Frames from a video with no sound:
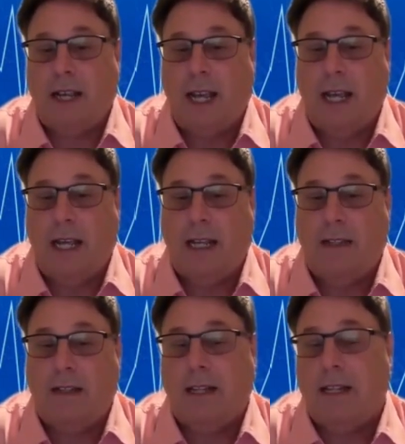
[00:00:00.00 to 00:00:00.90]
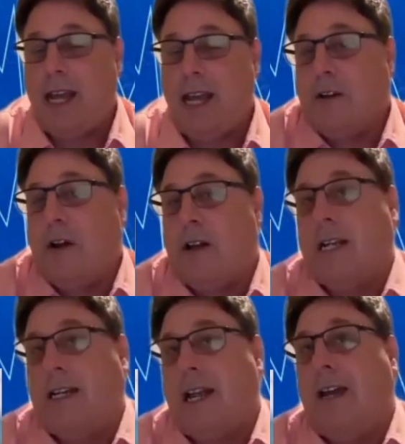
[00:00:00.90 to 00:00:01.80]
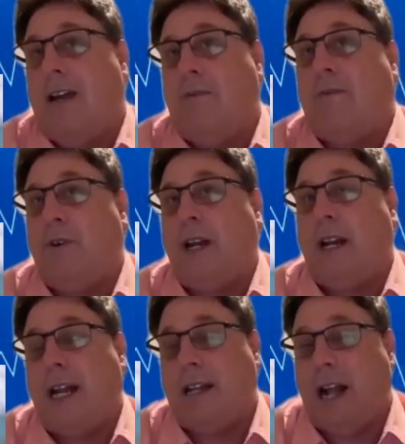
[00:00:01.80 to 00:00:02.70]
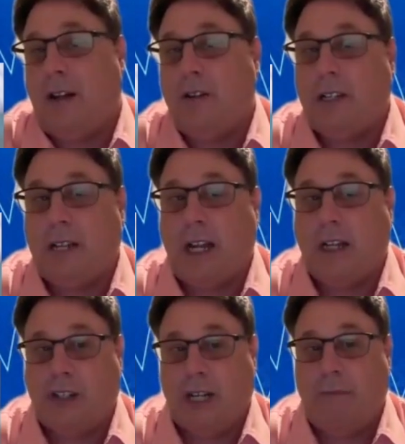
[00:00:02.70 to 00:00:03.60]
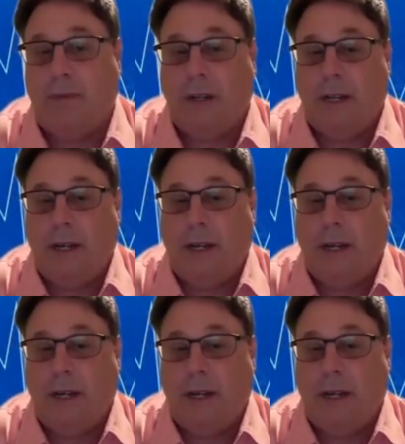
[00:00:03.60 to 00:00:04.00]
And the test costs like $949. It's not cheap.